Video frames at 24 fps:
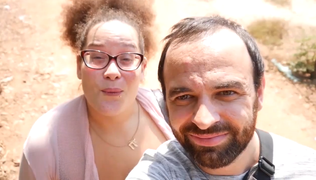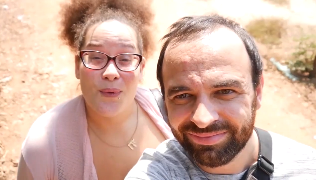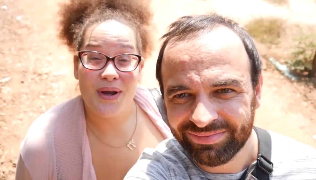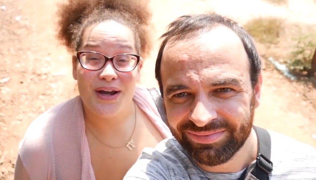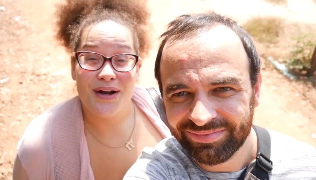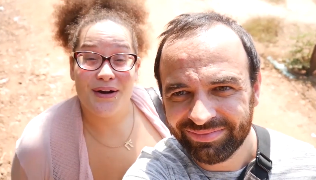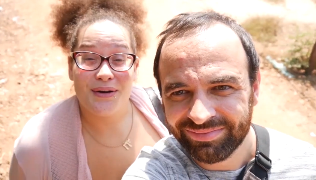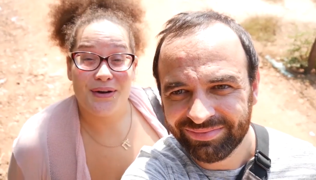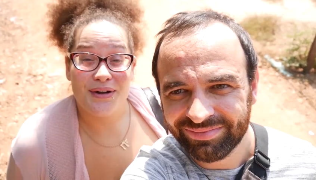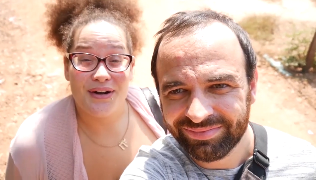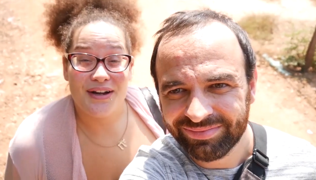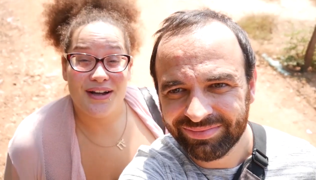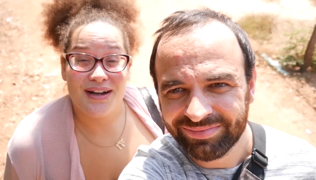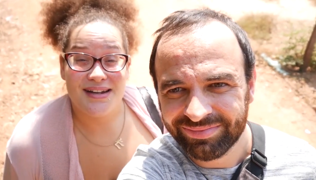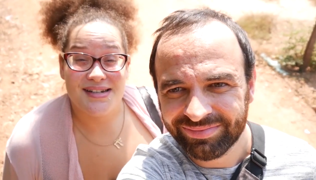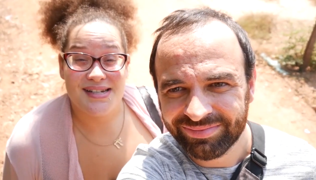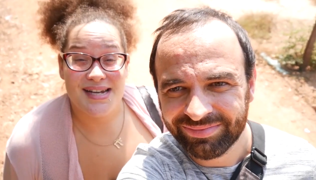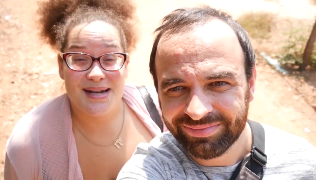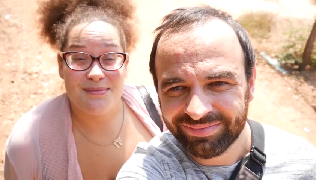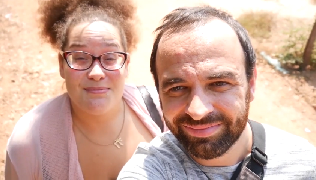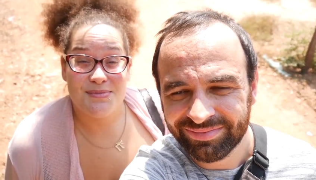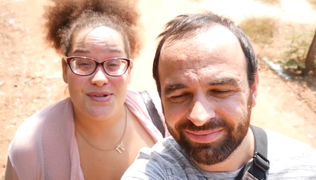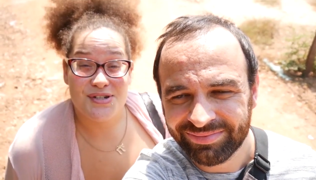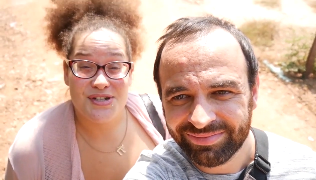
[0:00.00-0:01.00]
Speaker 1: We are going to
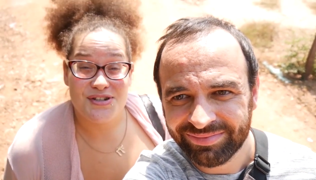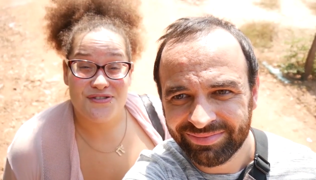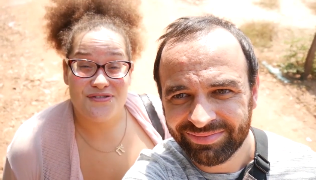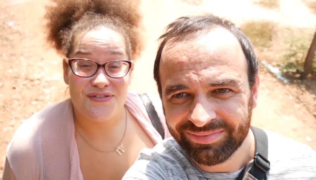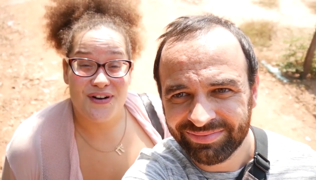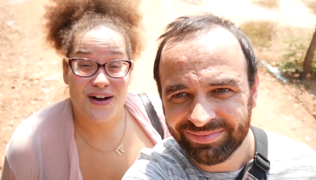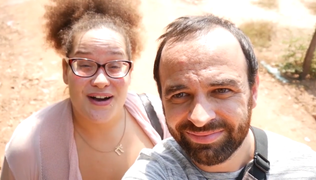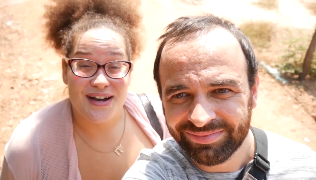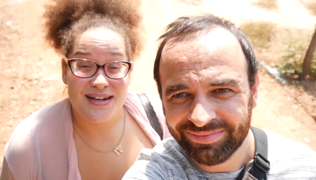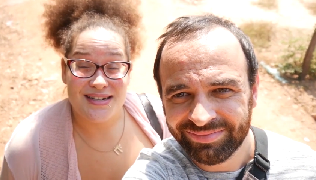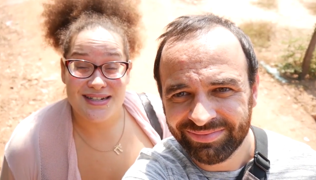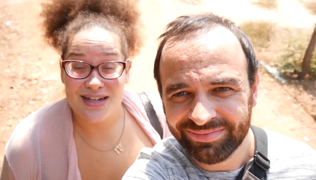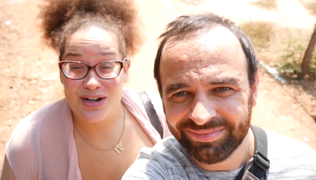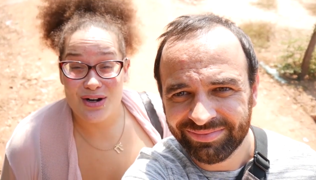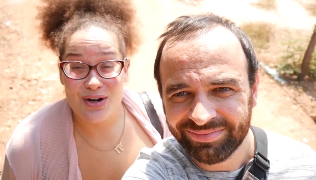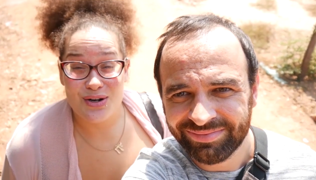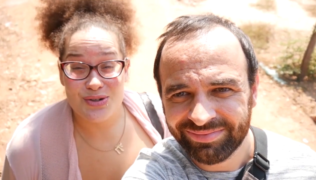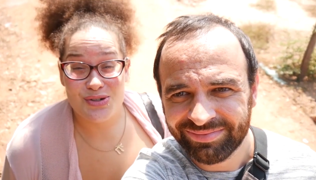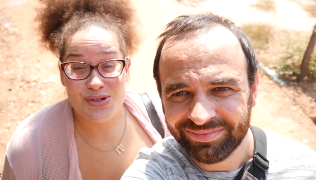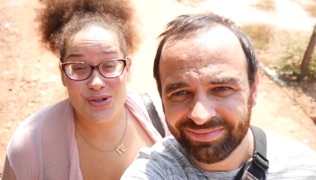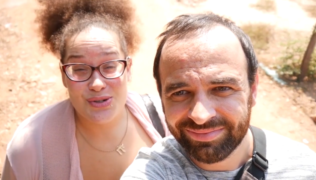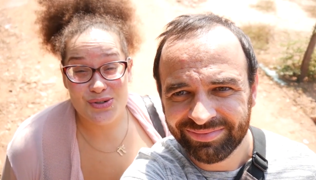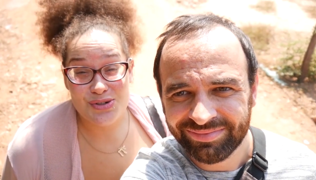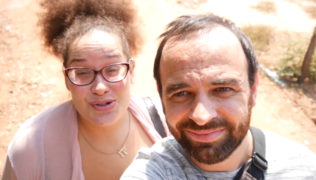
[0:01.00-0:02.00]
attempt to find
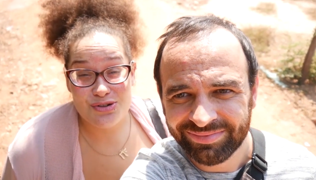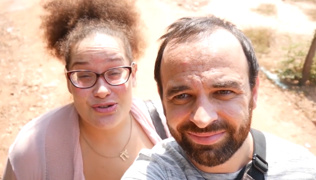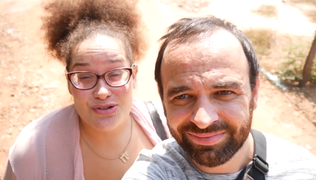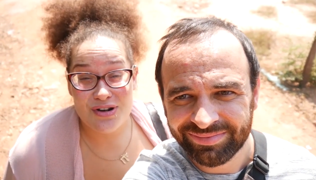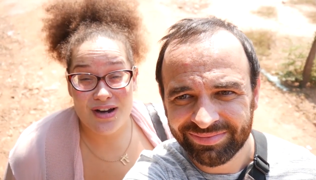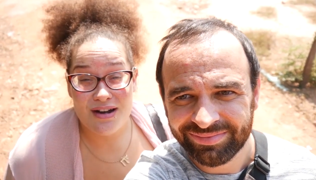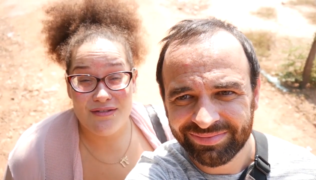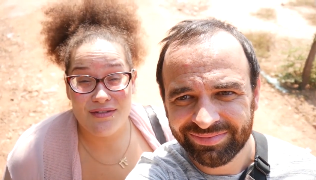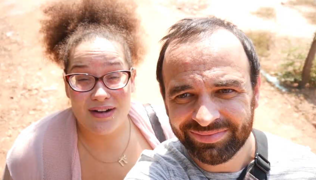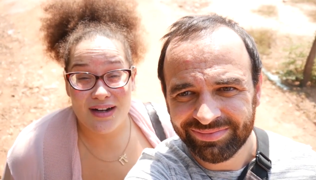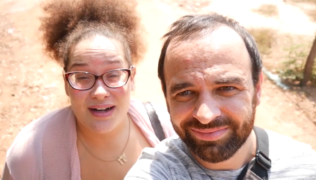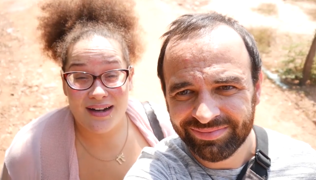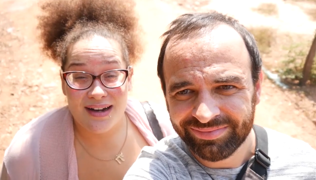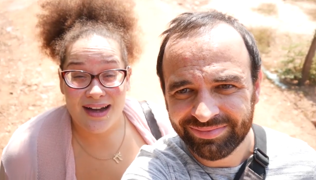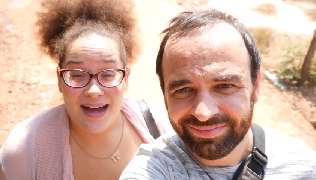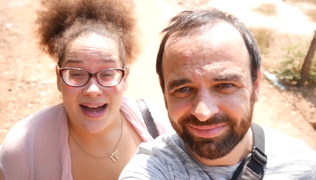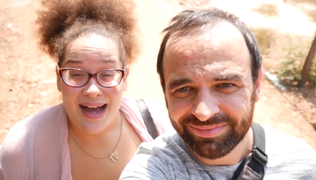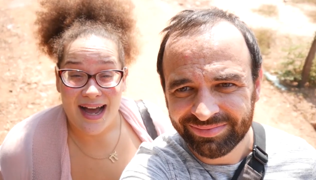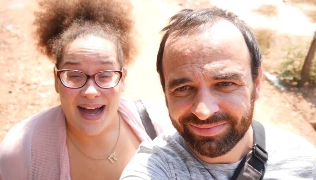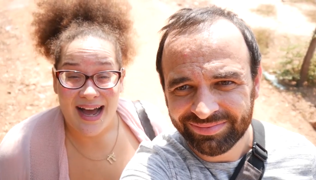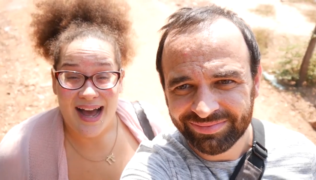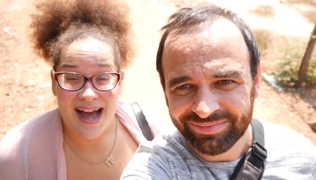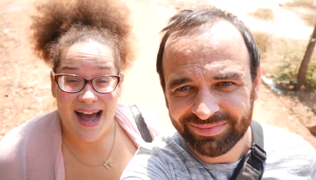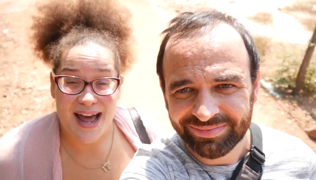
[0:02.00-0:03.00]
our tuk tuk driver
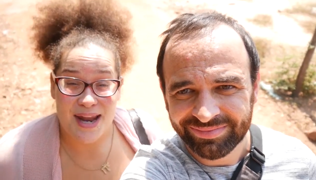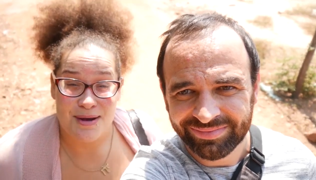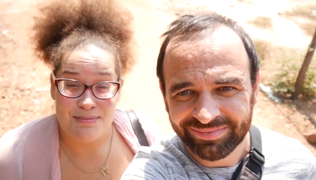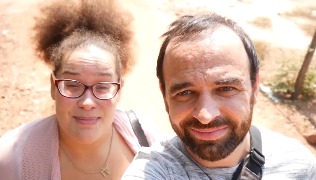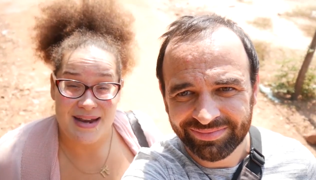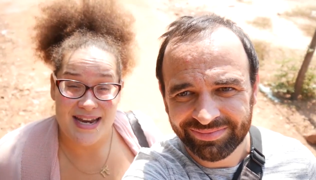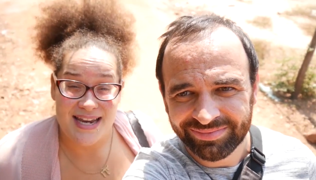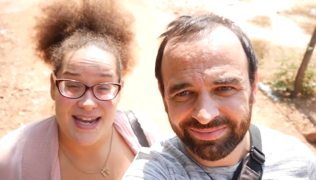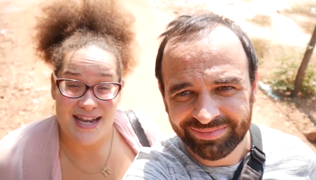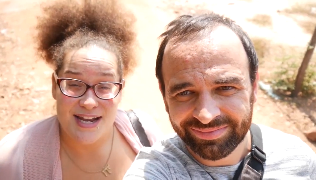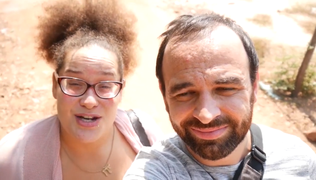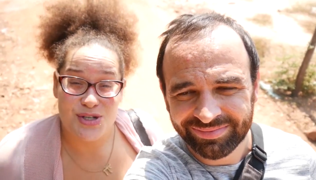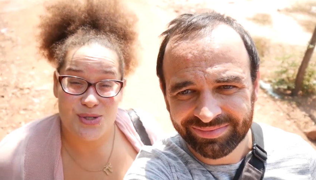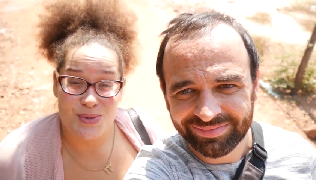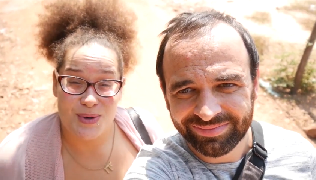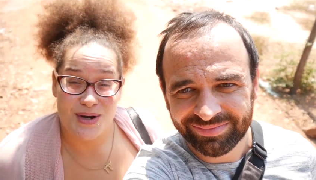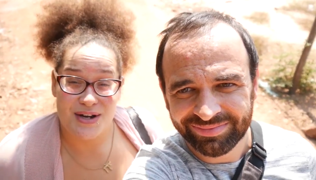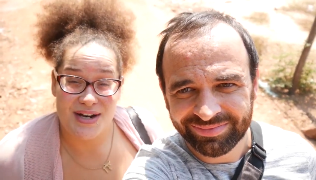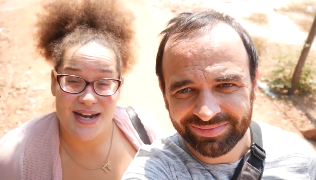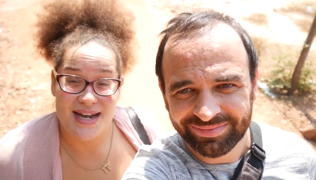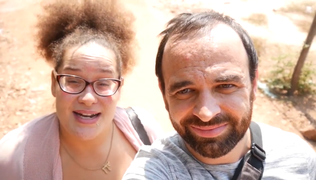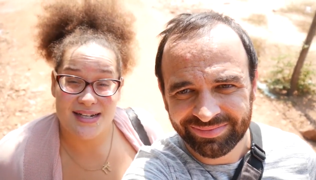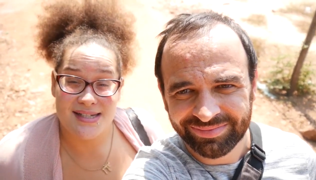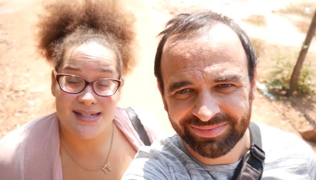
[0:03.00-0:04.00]
and make it to
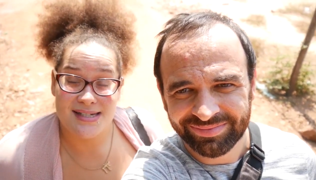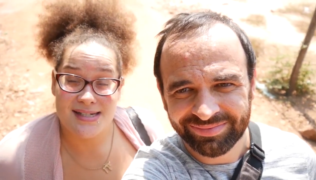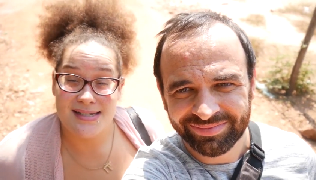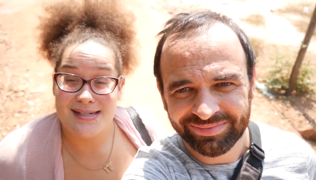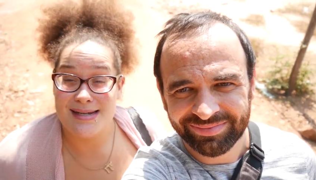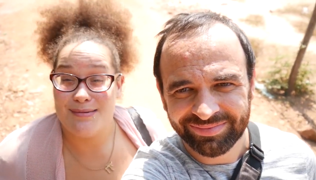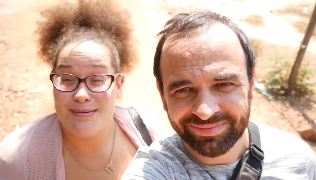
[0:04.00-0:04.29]
our next